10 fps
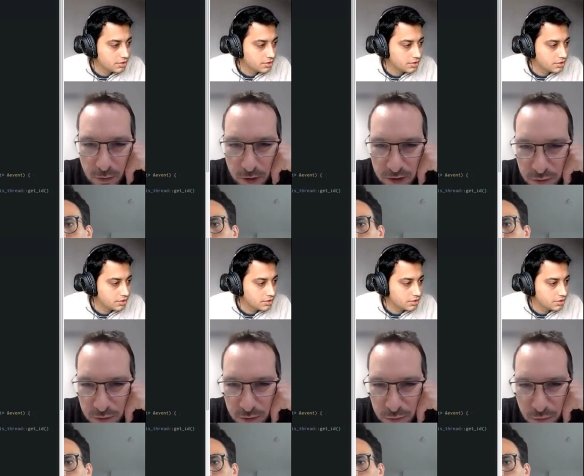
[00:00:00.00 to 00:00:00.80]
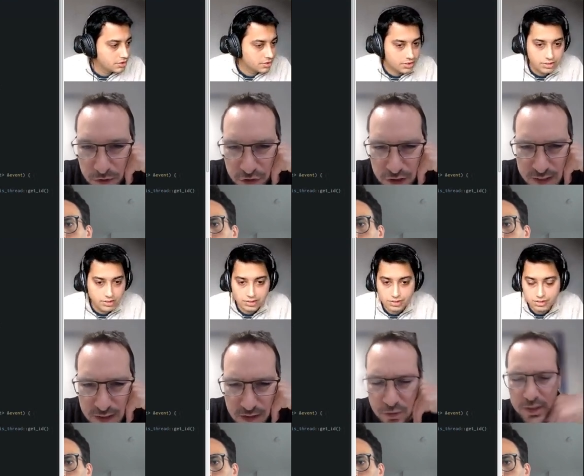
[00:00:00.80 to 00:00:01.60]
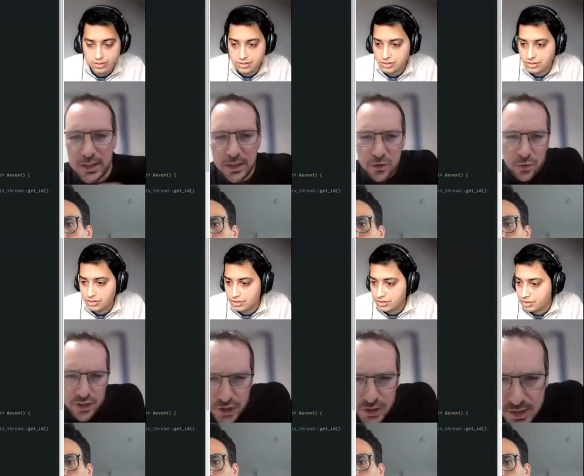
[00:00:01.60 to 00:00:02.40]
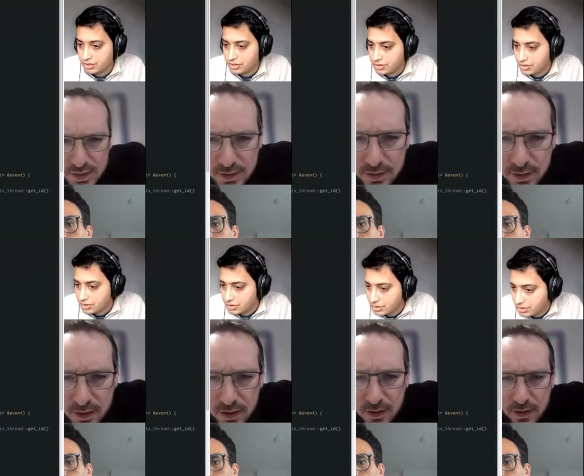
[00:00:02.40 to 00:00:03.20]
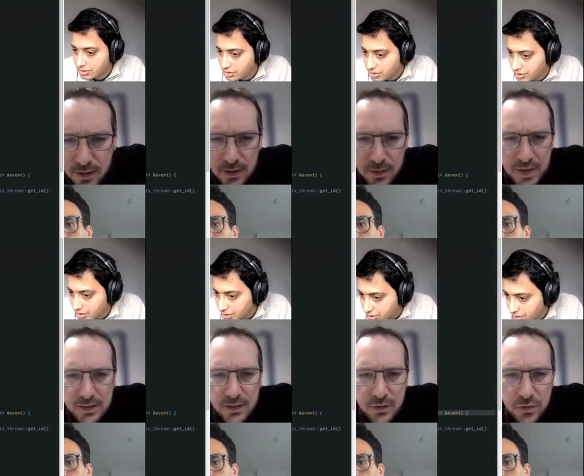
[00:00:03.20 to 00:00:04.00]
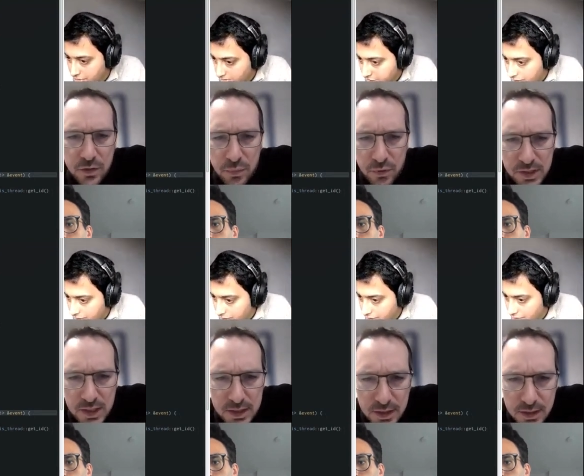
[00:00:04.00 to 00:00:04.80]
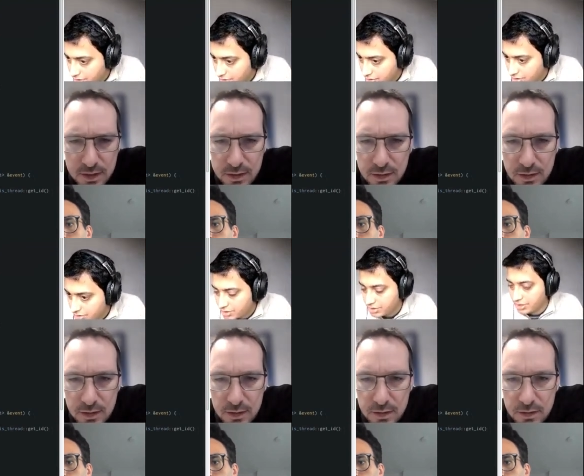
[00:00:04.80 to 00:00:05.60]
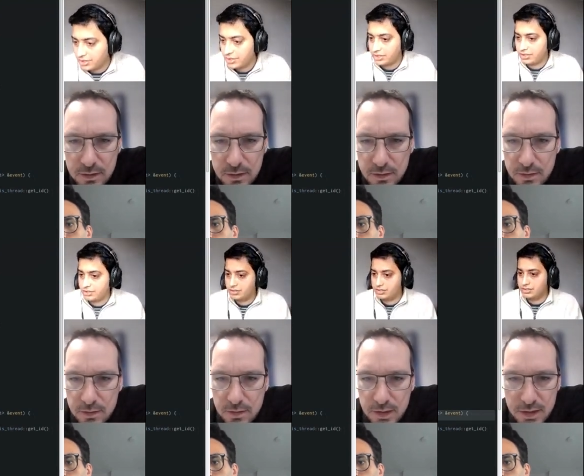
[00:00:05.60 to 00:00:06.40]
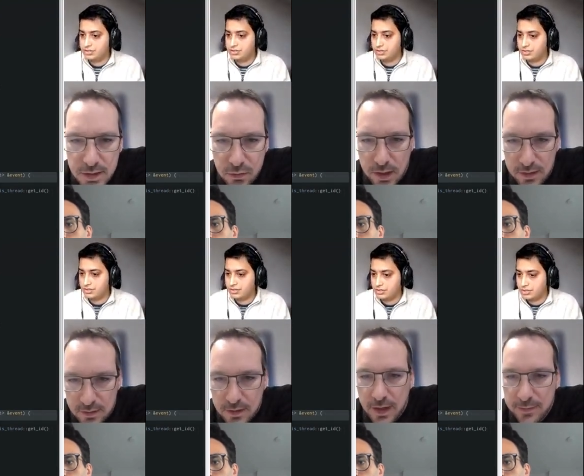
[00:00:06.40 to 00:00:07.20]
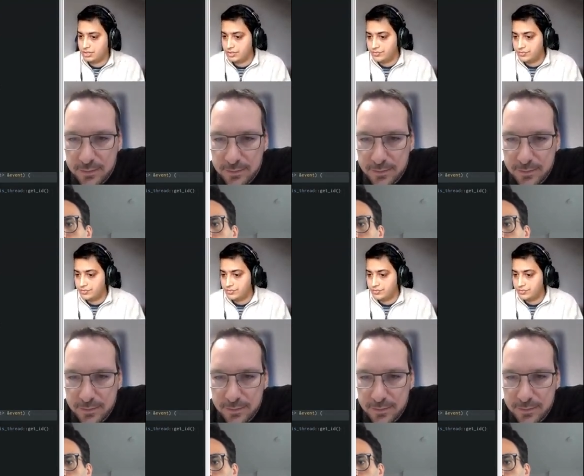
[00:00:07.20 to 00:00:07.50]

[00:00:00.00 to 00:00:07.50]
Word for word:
Speaker 1: uh, where do you register? You say that you register uh, the part that the processing. Yeah, here. Is this one okay?